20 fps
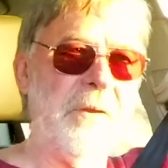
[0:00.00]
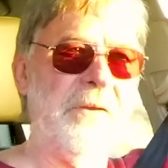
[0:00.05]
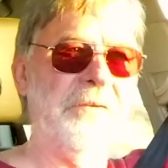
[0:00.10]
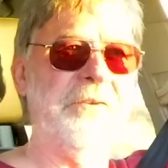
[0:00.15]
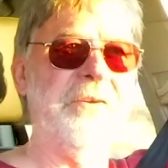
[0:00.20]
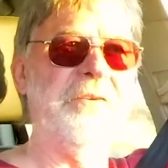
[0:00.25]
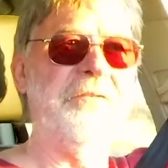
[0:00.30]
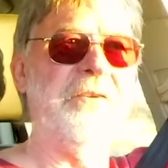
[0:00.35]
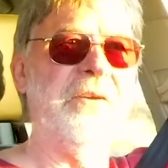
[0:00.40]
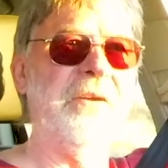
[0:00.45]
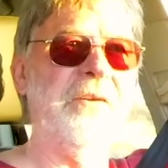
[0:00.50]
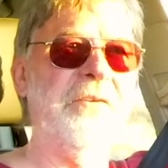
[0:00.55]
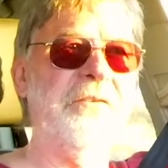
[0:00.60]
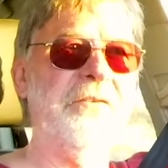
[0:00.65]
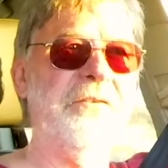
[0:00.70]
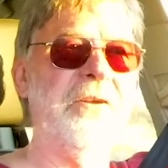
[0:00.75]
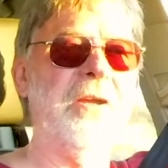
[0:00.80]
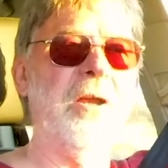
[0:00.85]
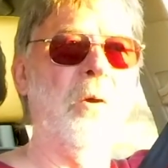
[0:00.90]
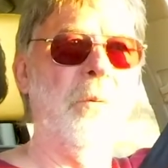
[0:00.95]
message
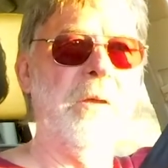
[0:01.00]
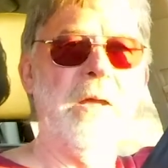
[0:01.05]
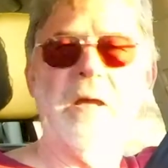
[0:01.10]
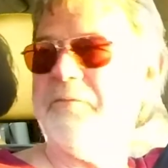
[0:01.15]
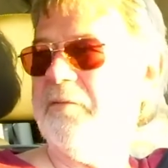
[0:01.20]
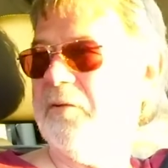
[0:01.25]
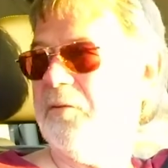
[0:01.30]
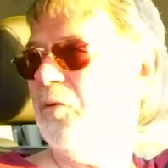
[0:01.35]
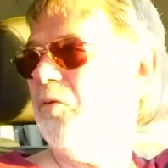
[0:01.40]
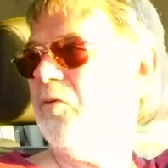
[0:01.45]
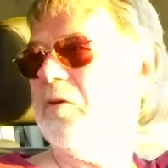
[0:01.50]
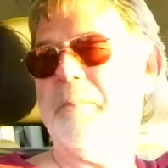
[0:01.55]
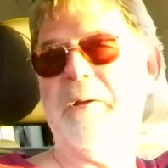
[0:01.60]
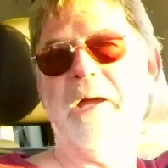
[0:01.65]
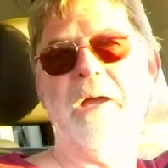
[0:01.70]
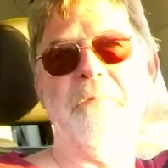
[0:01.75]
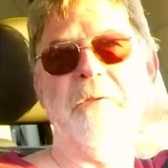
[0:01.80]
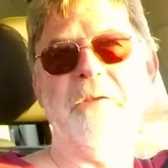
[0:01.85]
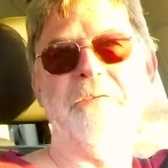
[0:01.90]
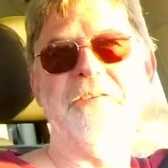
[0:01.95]
is, we have to talk
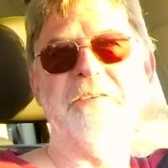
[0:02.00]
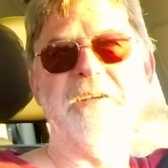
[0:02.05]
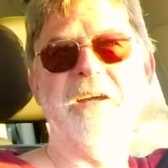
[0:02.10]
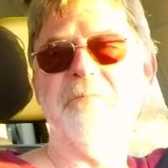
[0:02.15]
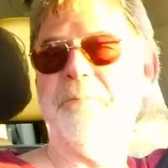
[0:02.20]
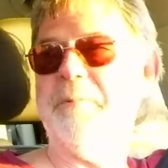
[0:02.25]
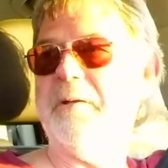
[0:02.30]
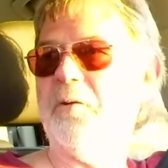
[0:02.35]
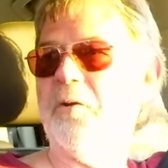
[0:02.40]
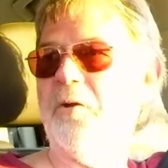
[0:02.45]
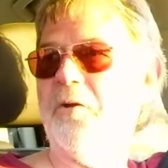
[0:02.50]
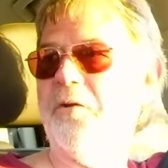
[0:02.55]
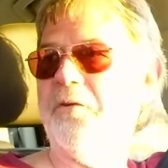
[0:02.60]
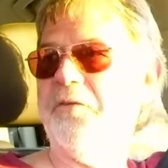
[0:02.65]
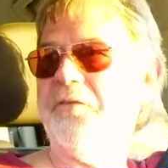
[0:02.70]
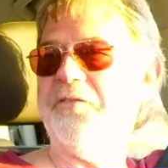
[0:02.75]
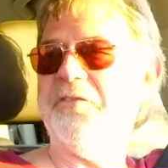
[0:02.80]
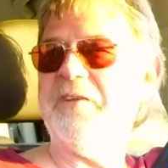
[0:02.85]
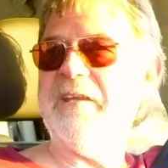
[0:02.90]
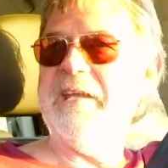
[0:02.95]
about this stuff,
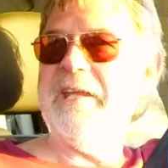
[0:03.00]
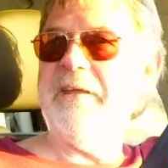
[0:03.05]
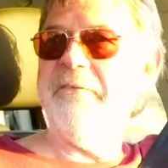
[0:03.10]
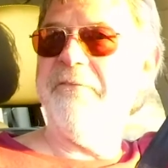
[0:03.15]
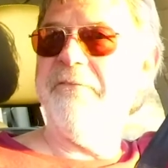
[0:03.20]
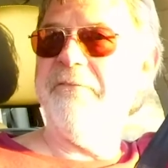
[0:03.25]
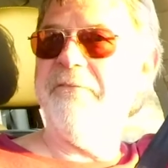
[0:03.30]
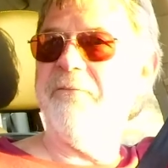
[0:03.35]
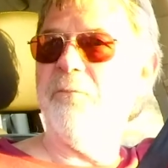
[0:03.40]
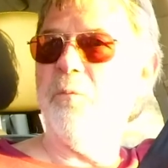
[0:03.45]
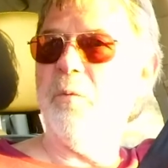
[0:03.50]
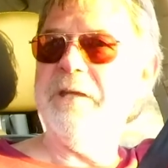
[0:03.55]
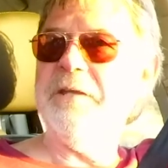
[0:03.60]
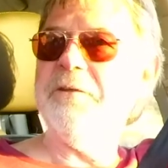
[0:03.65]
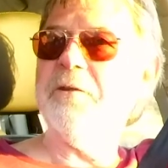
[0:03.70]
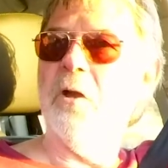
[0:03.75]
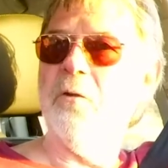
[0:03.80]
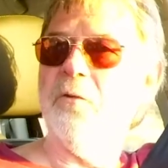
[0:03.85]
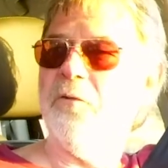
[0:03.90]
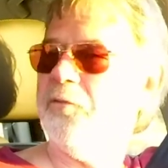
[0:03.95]
because if we
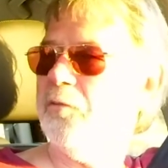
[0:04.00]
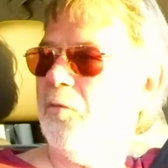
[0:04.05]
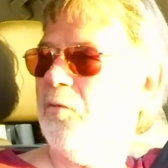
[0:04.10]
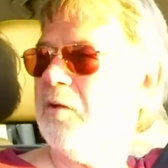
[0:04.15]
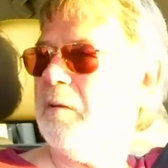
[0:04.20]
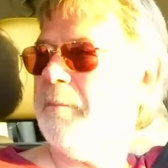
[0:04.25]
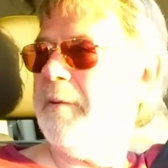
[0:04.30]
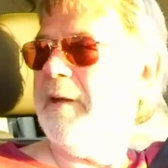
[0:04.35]
don't talk